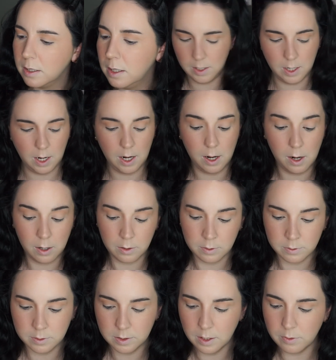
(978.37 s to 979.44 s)

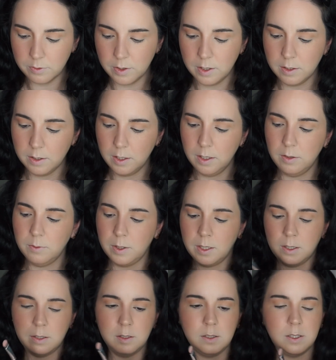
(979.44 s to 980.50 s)
Now, definitely
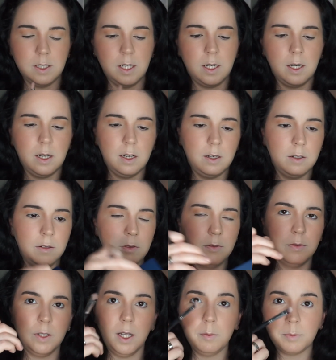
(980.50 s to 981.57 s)
wanna take a
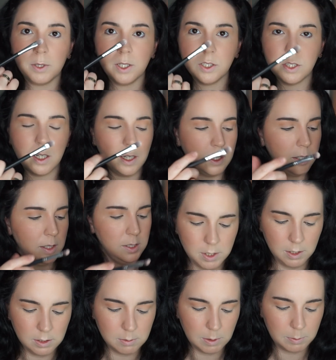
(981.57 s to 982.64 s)
flat brush like this.
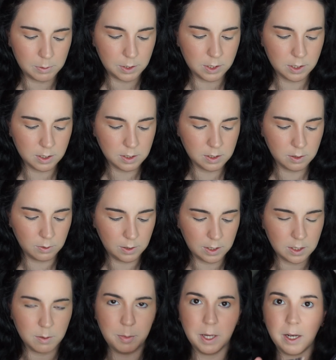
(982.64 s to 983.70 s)
Sometimes my brushes don't
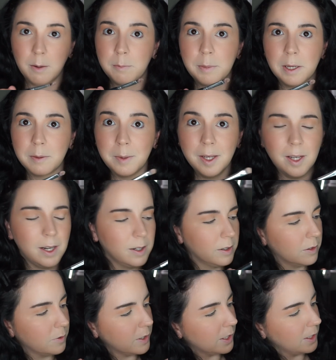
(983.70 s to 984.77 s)
like to pick up pigment. I don't
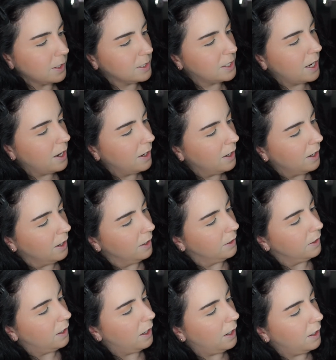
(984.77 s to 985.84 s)
know what it is.
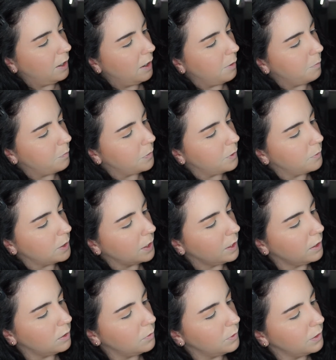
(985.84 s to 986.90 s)
We're
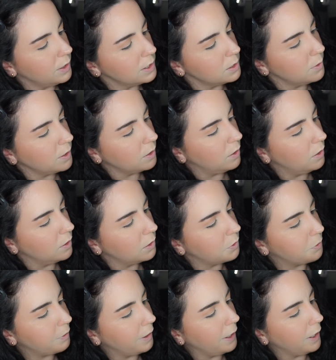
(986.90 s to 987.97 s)
gonna go with this one called
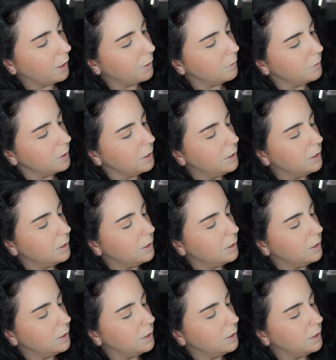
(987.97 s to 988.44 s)
Crown.